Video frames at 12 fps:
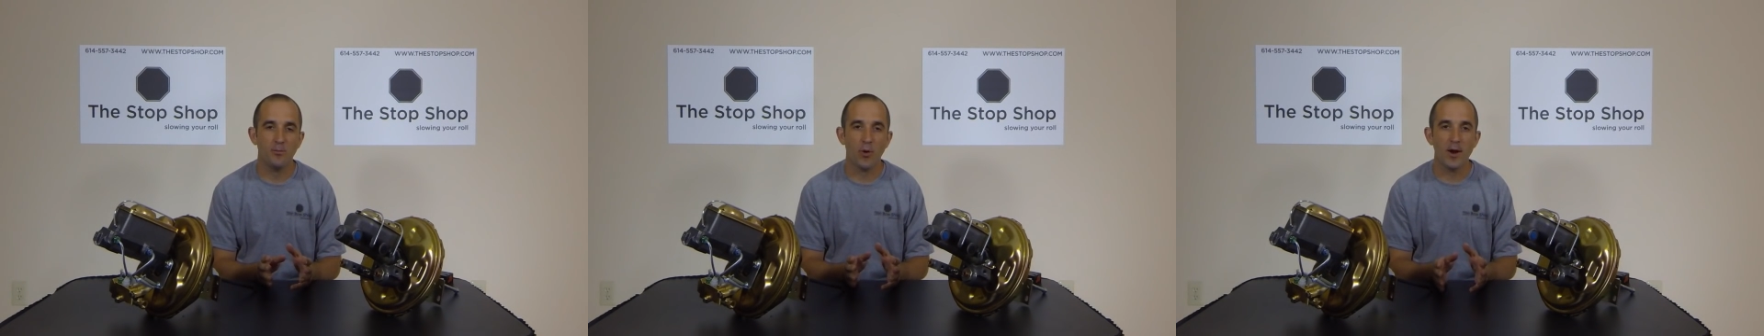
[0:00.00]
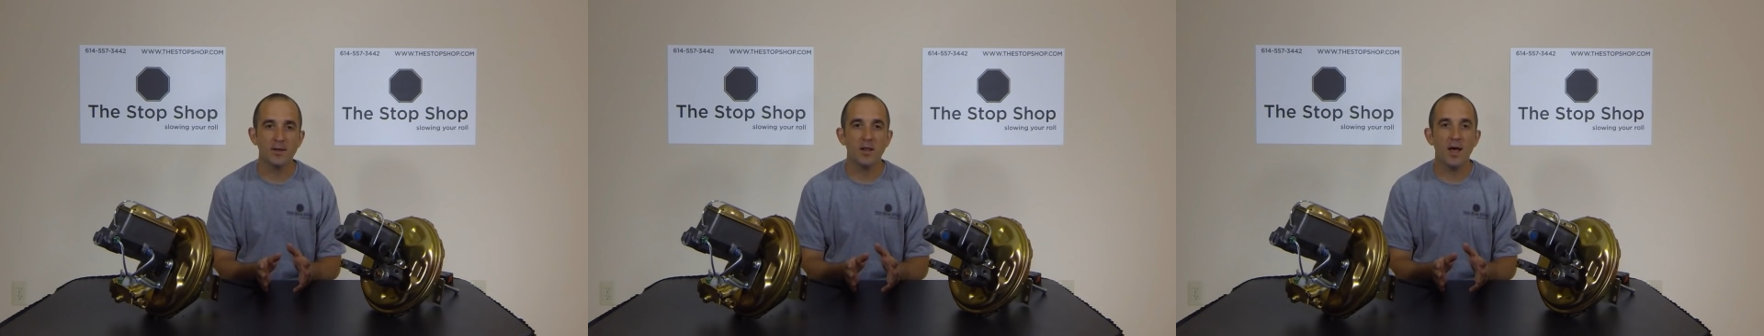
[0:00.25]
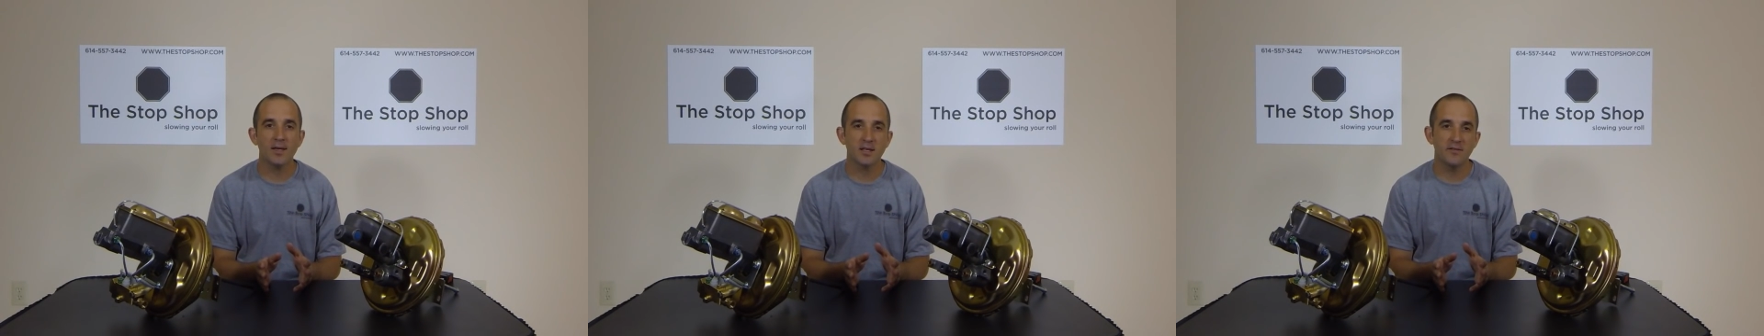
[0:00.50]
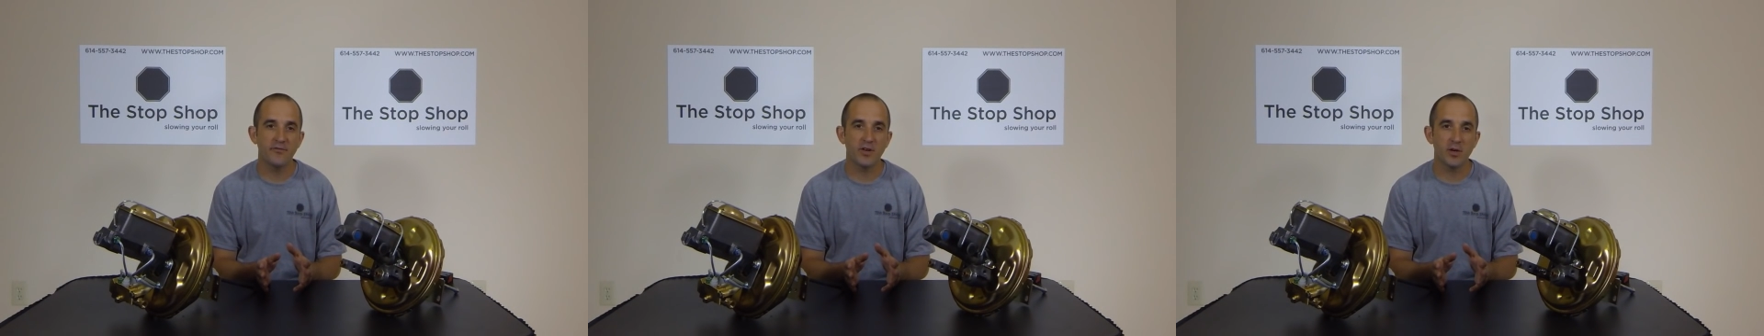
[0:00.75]
brake line
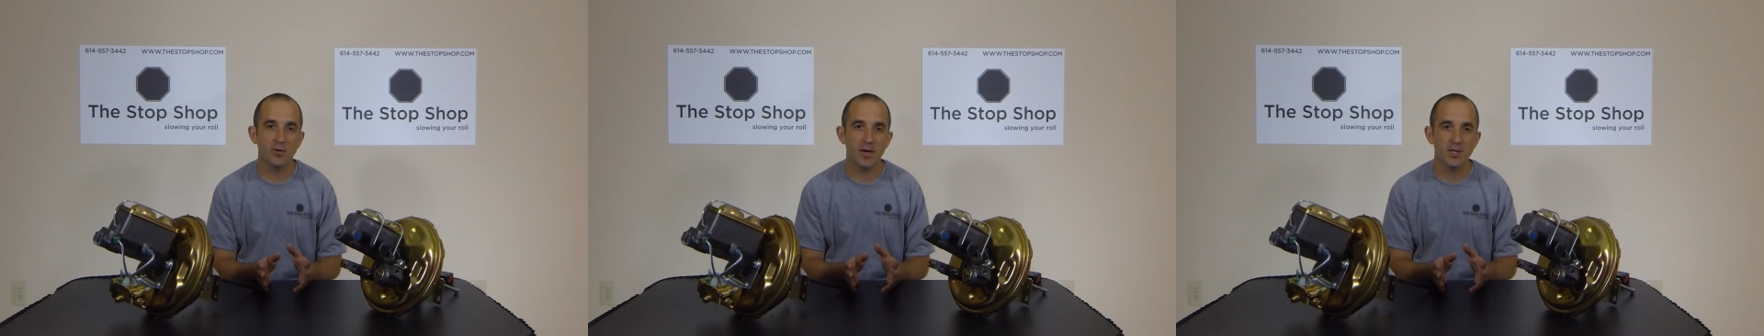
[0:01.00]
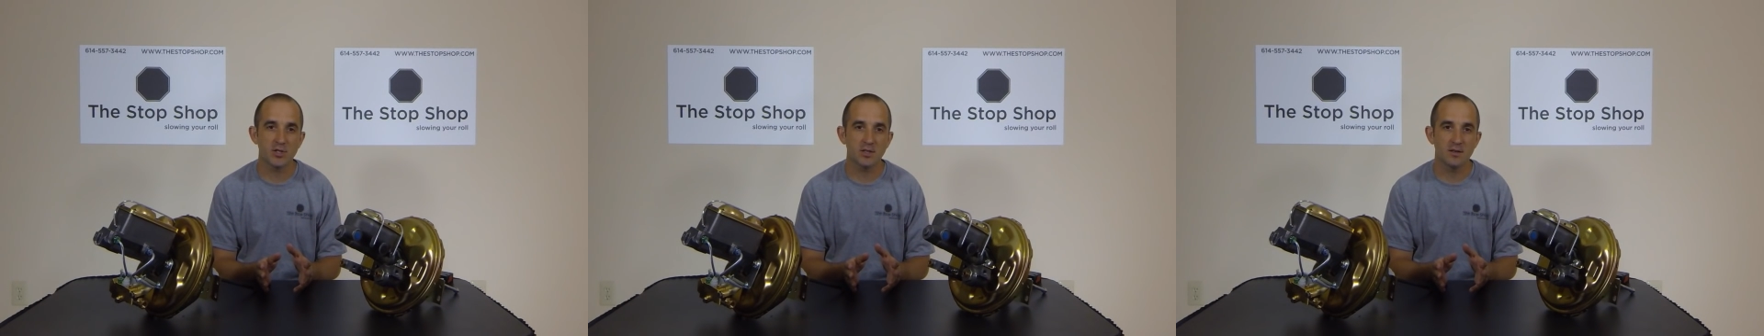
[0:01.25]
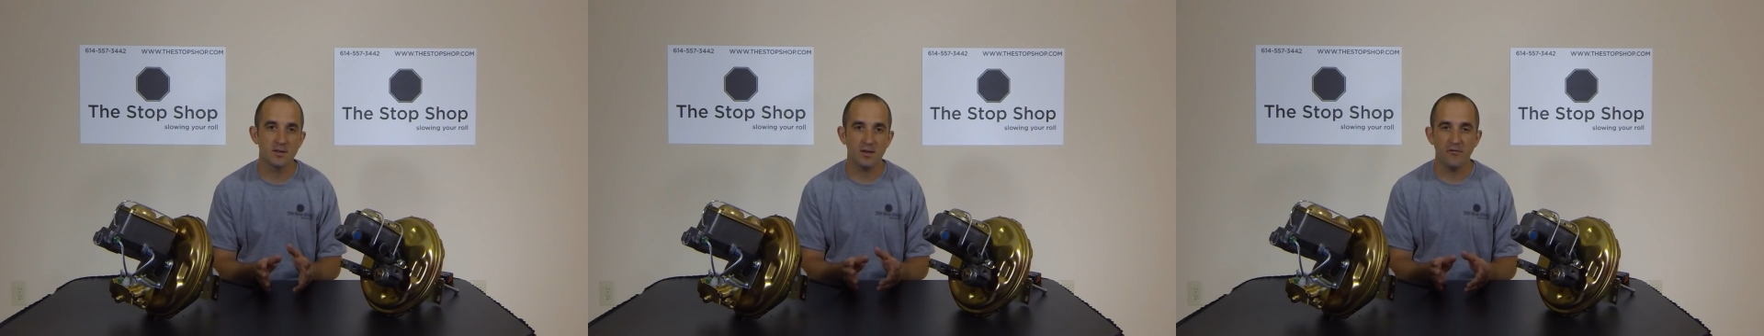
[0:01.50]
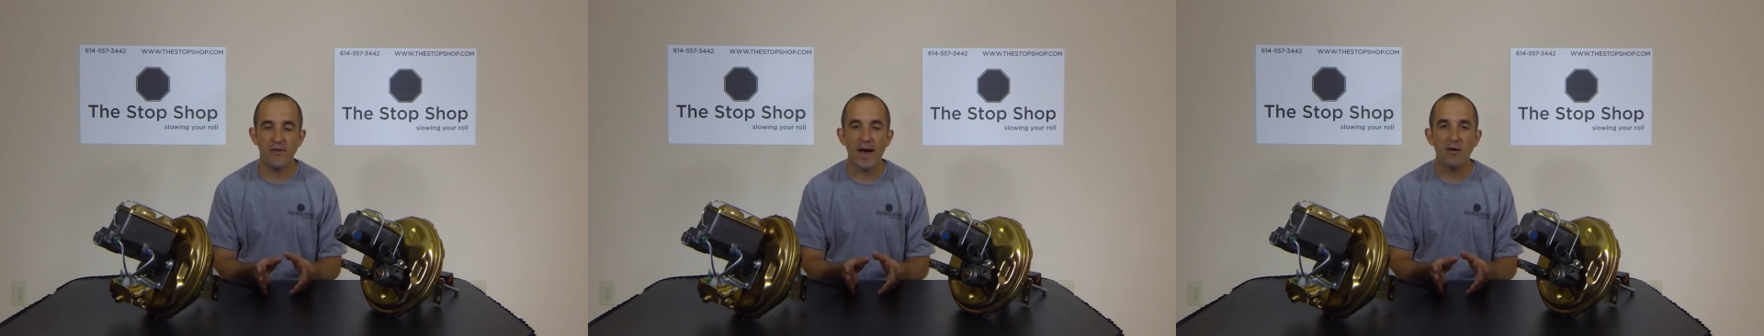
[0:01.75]
configurations
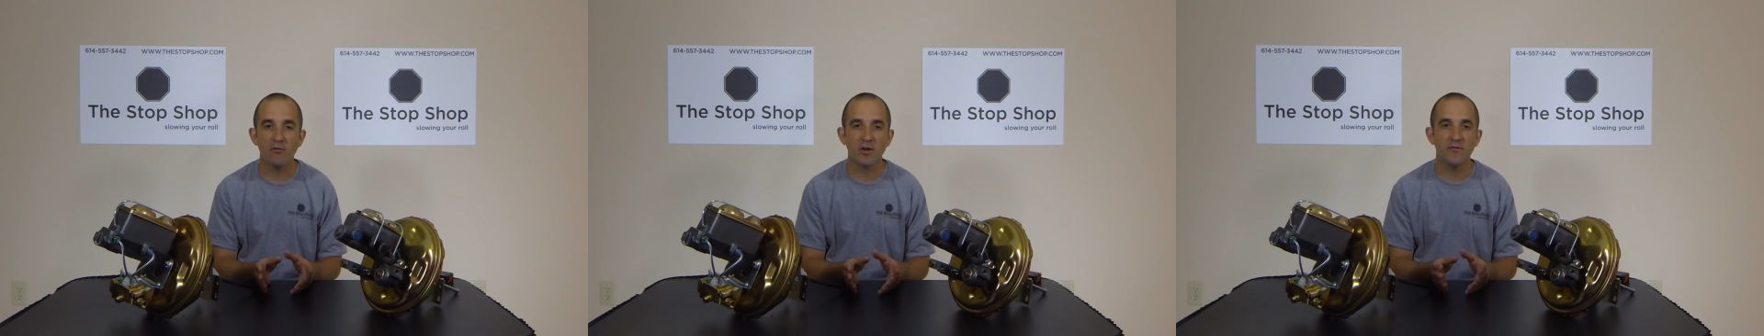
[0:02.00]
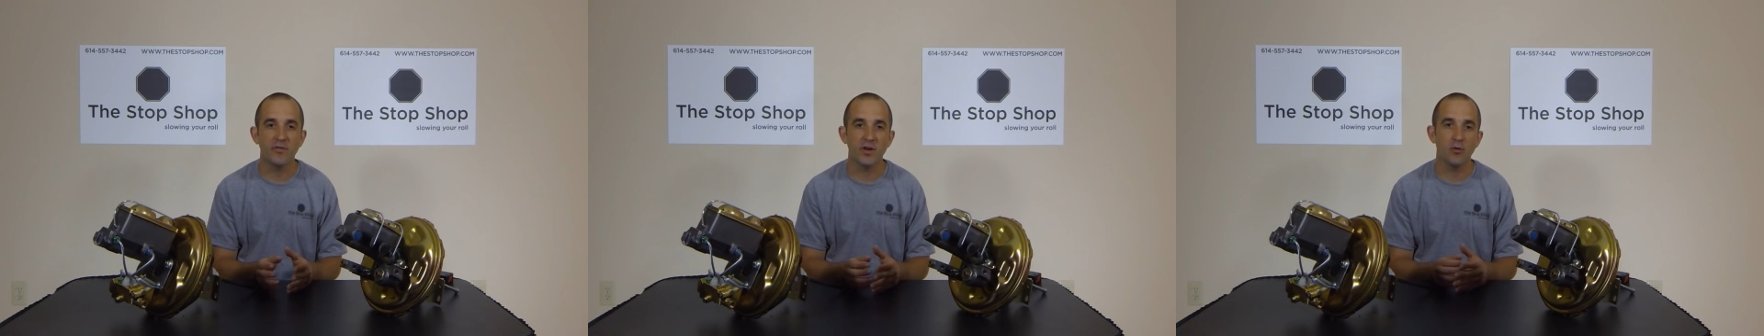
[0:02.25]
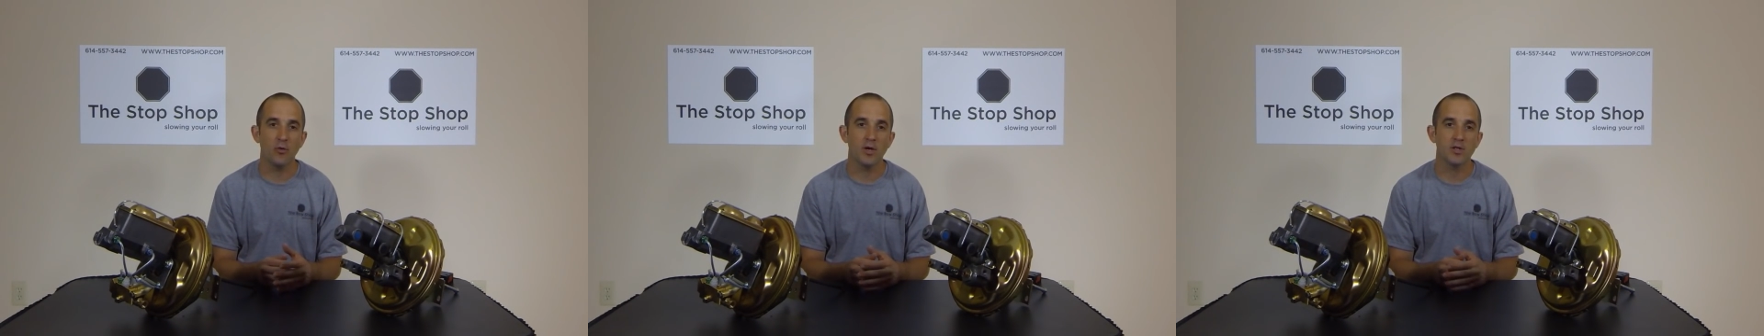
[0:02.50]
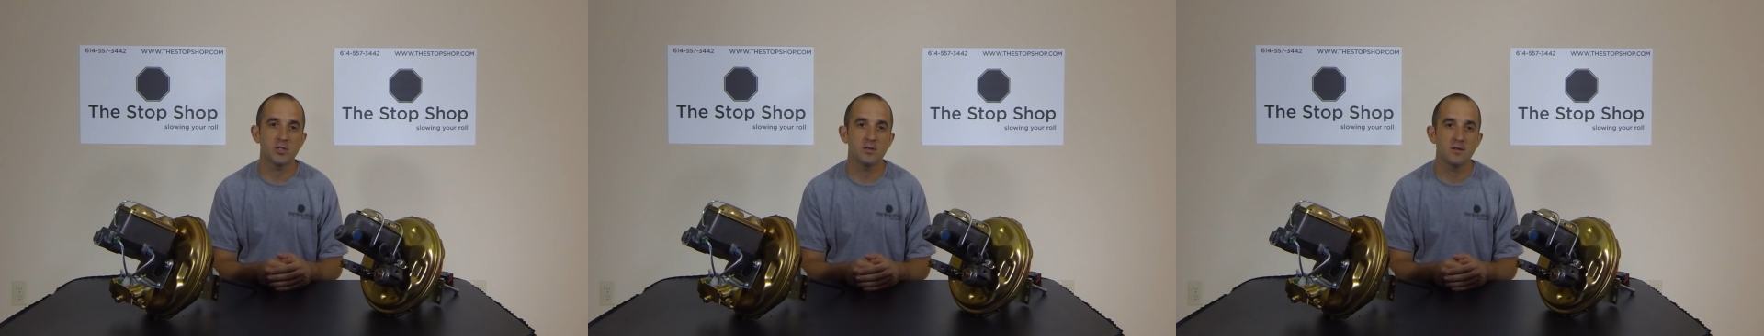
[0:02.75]
and valve
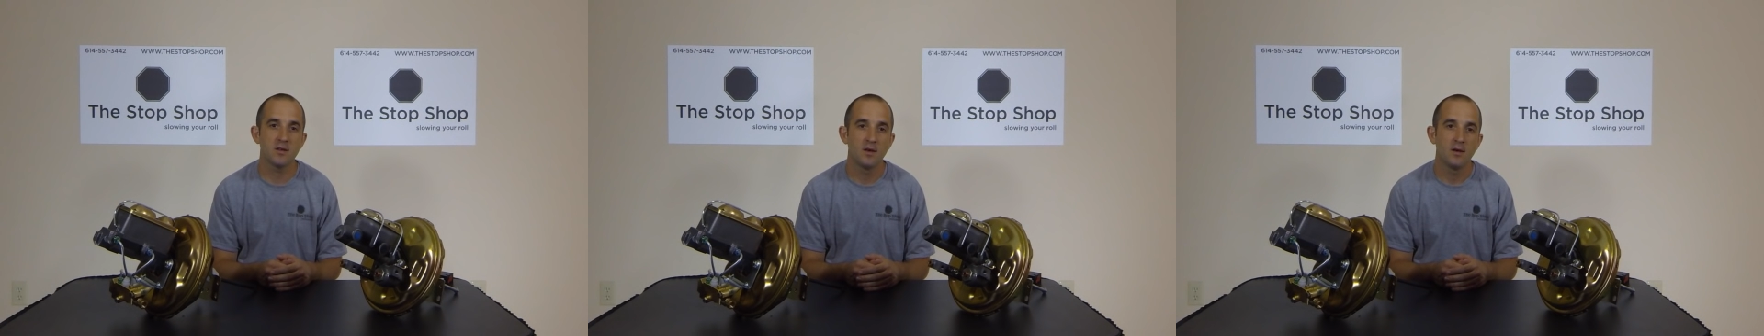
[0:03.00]
configurations